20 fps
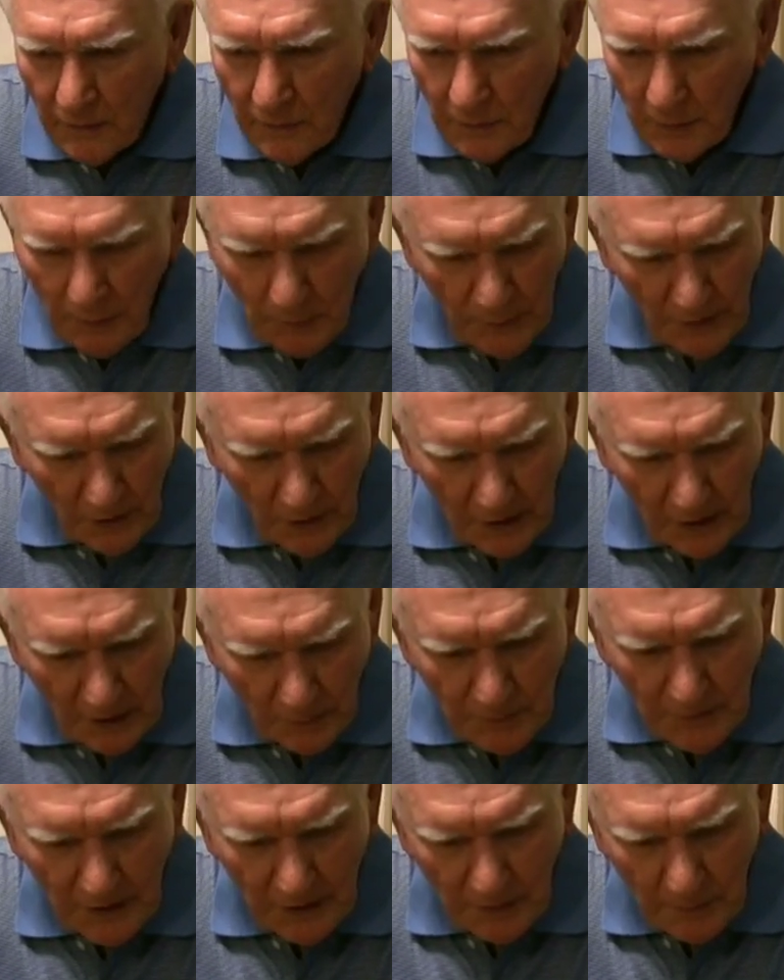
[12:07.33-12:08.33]
We pulled
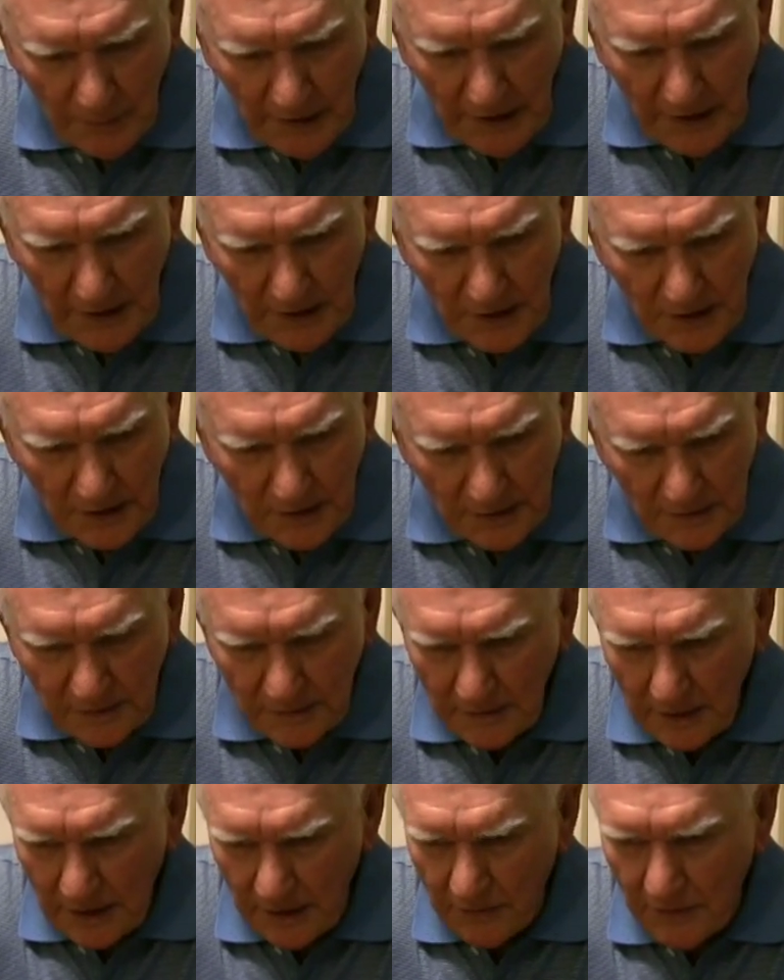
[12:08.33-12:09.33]
up to the beach
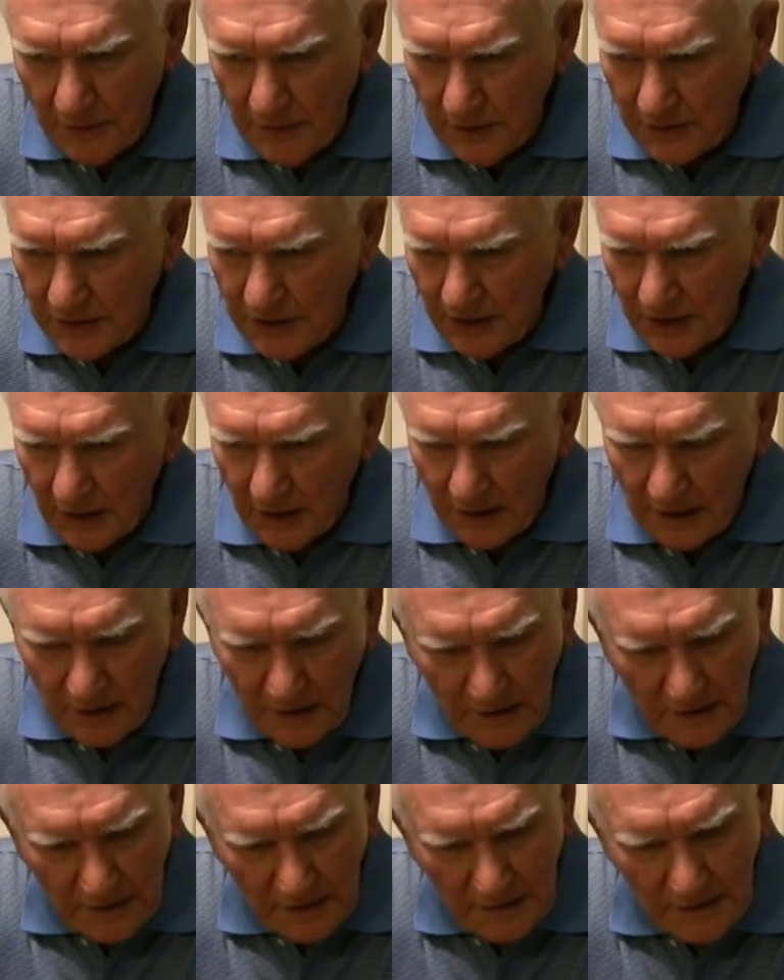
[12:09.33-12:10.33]
after the
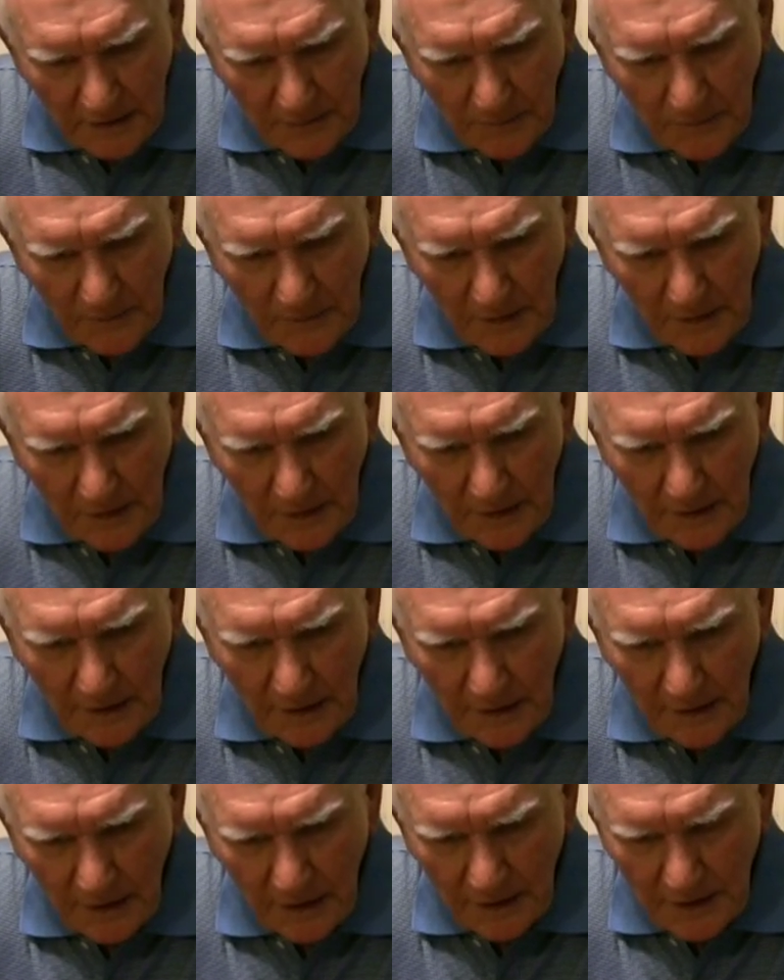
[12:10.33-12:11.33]
shelling,
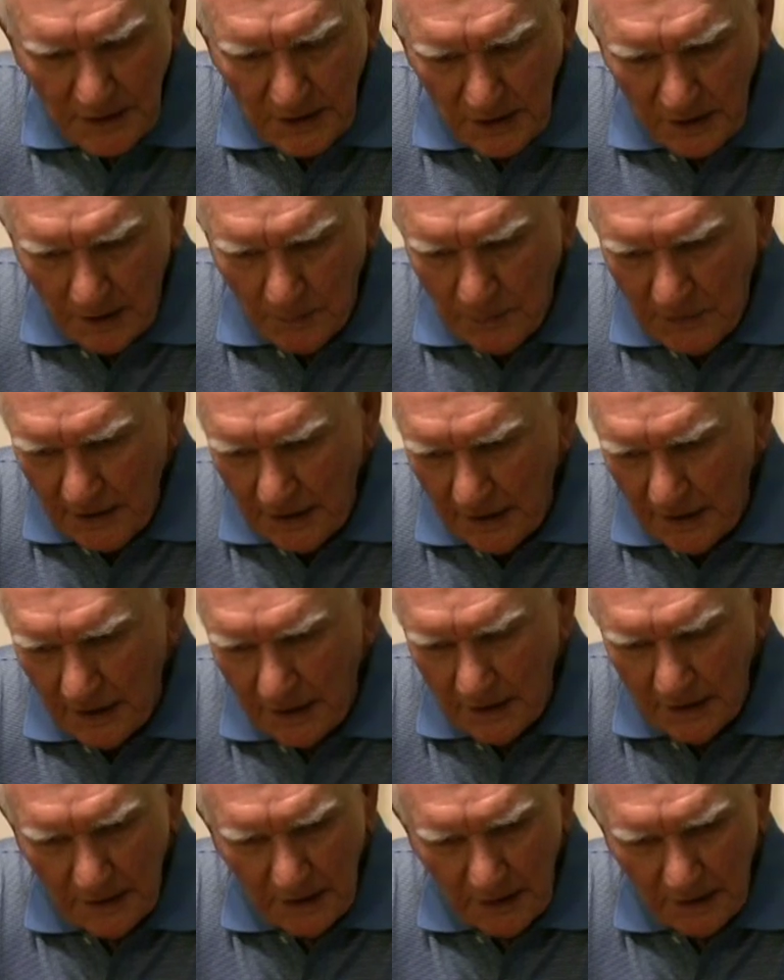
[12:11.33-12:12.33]
and I jumped
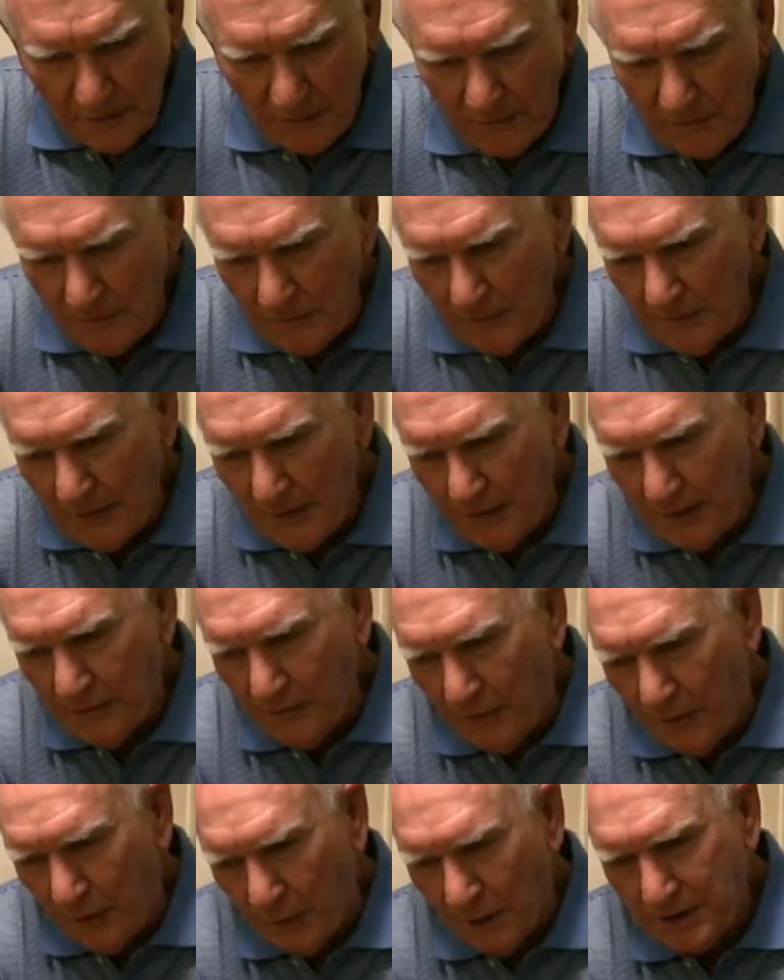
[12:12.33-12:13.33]
out, and I
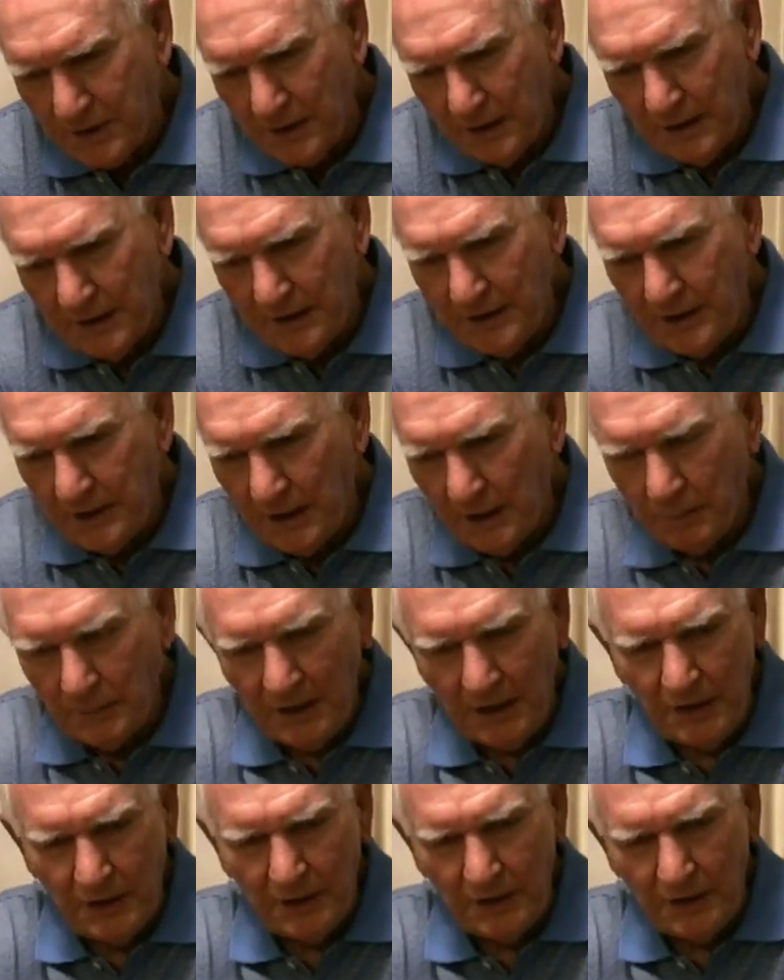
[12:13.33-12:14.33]
unfortunately jumped
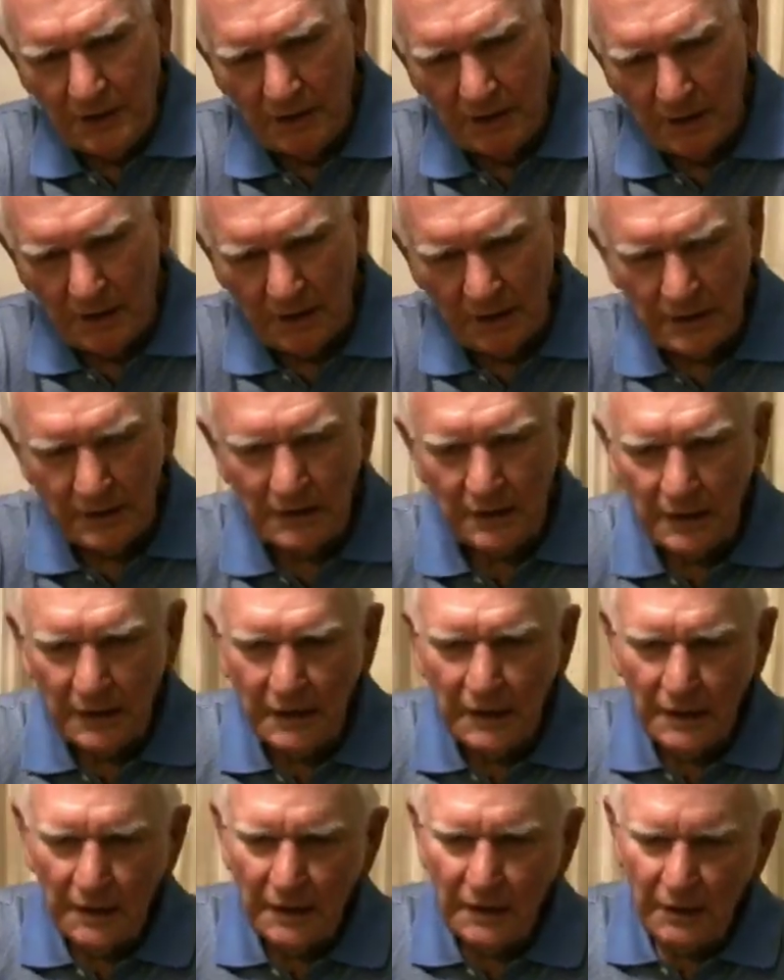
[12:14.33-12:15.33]
into a
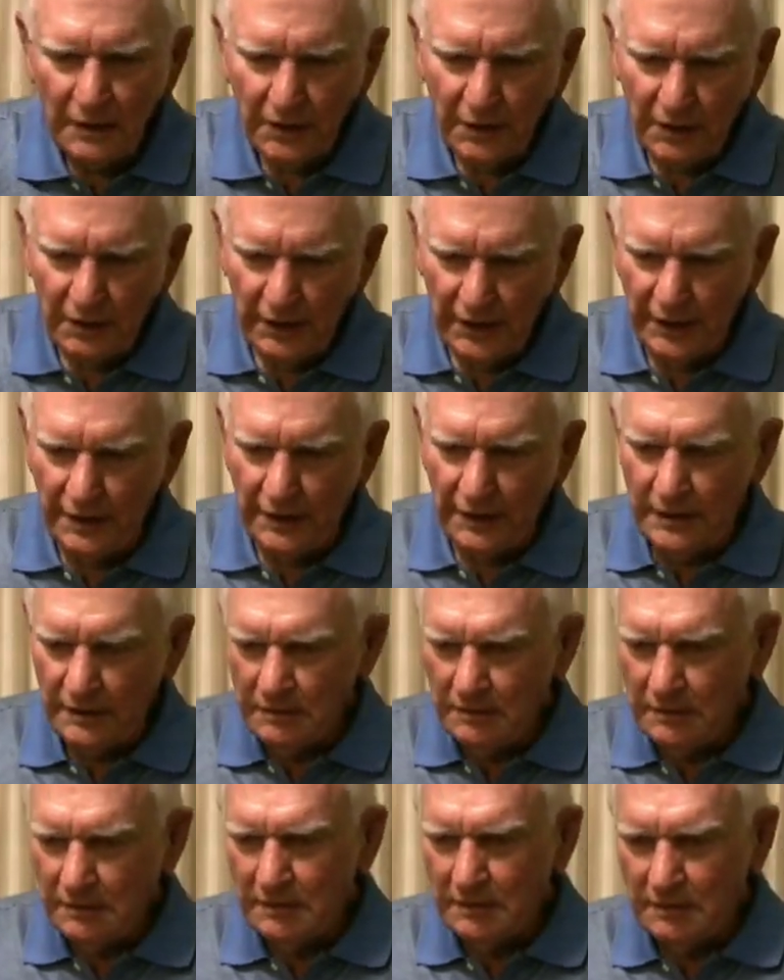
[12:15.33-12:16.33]
crater,
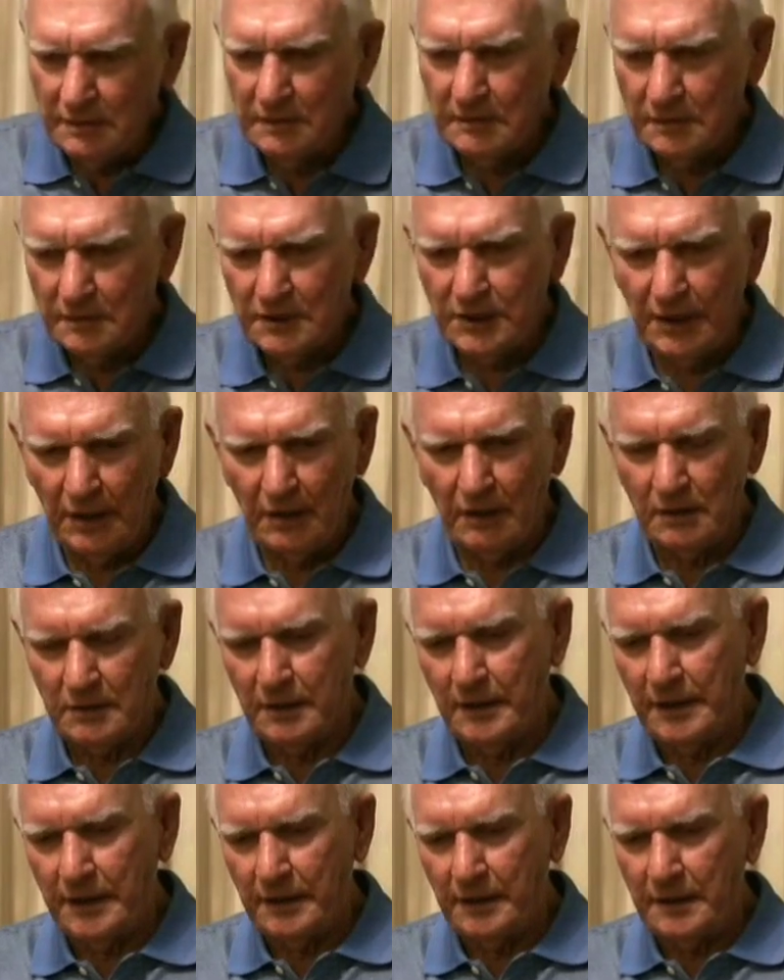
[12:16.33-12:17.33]
shell
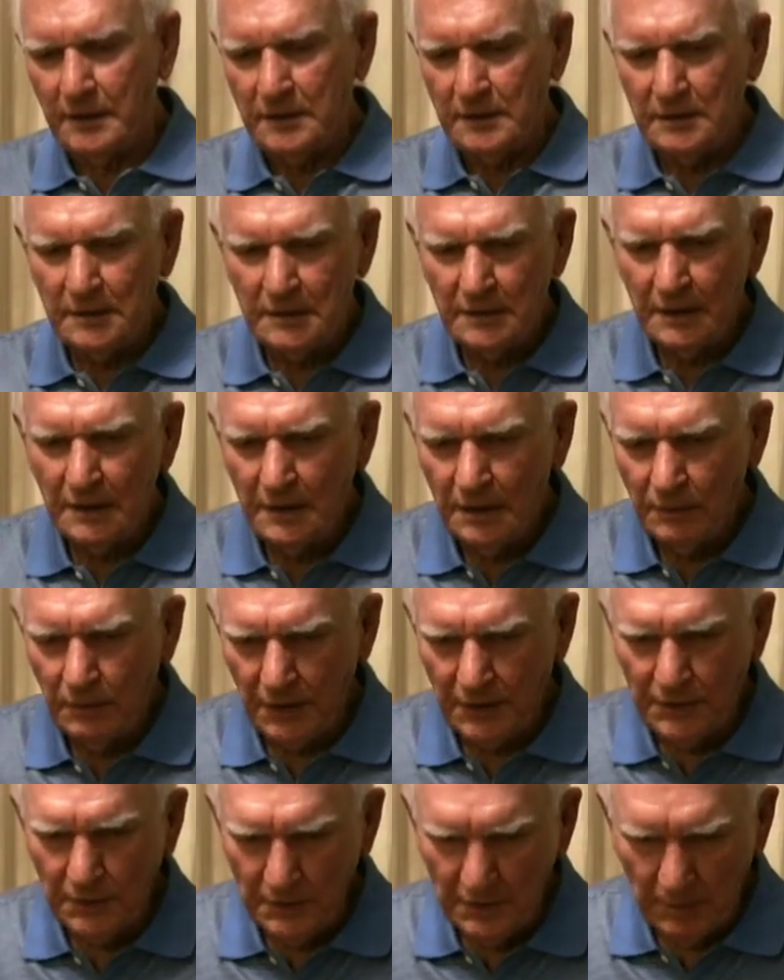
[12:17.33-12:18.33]
crater,
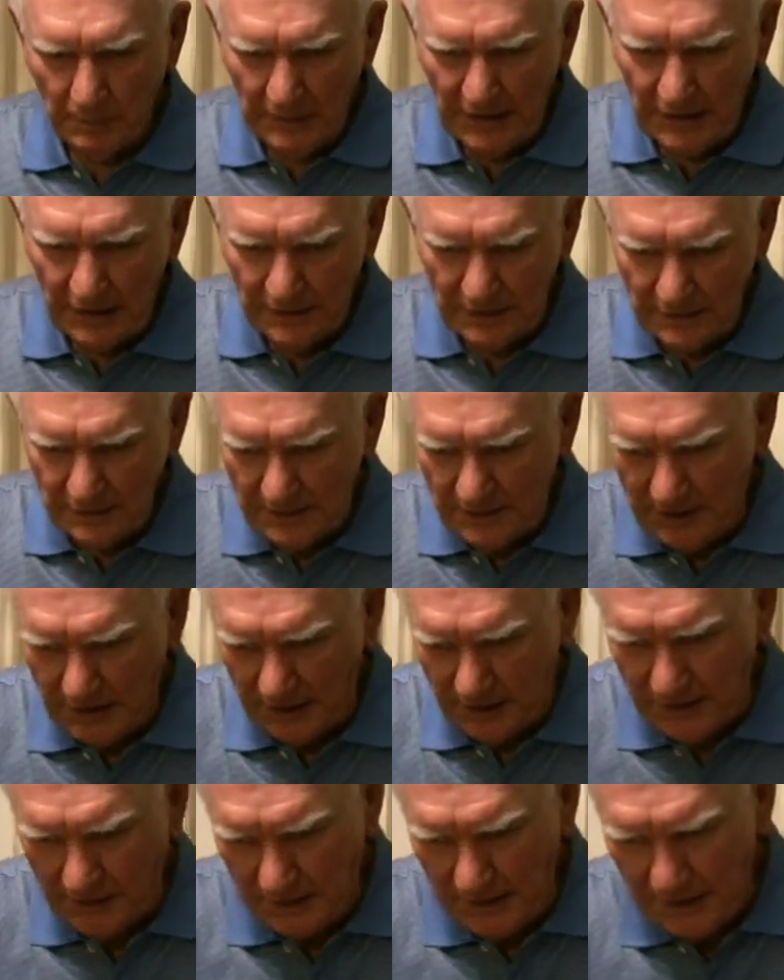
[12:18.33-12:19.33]
which was about
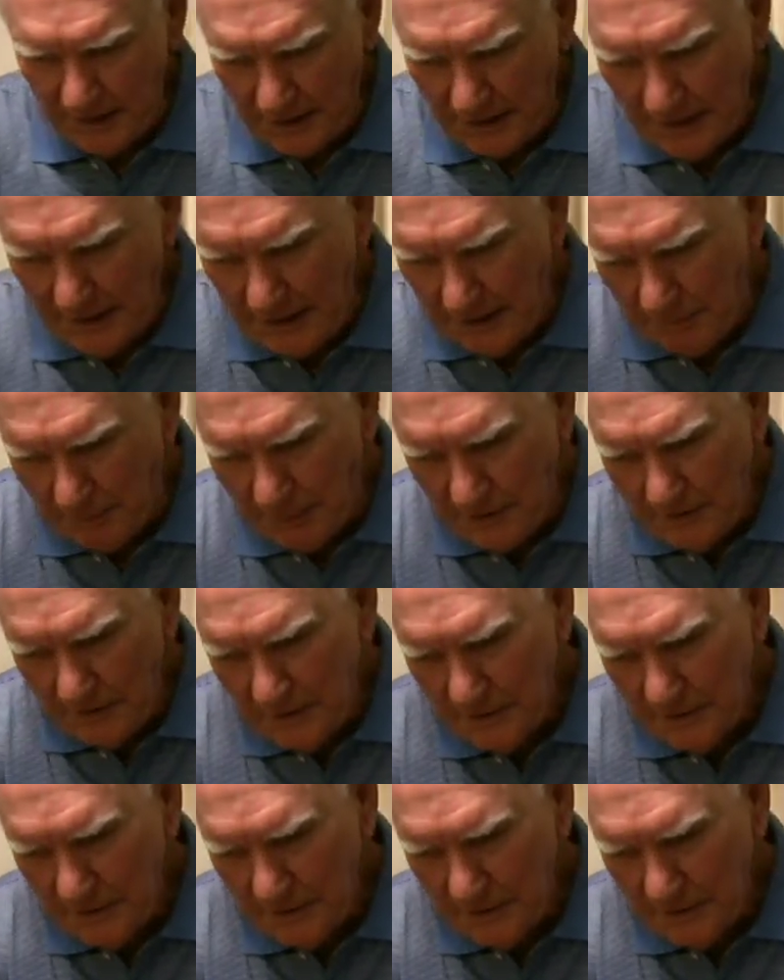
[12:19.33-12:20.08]
six feet deep.